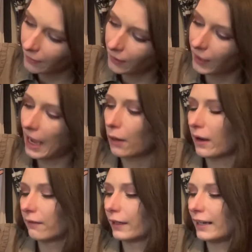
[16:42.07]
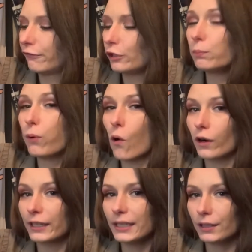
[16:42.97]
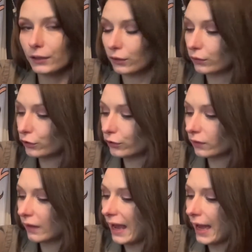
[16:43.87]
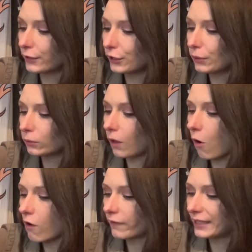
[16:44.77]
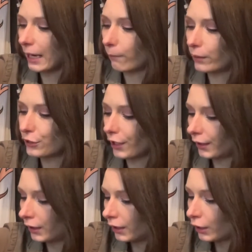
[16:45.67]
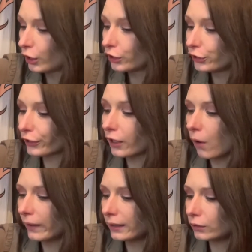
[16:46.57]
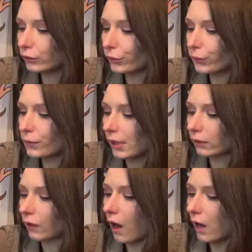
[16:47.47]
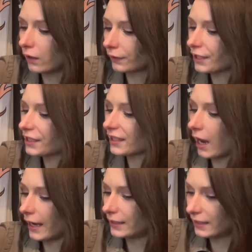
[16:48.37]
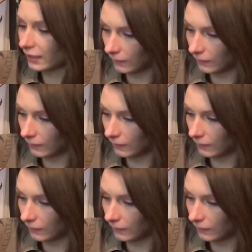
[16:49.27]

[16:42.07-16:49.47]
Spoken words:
However, if you pour it at too low of a temperature, you're going to lose a lot on the sides.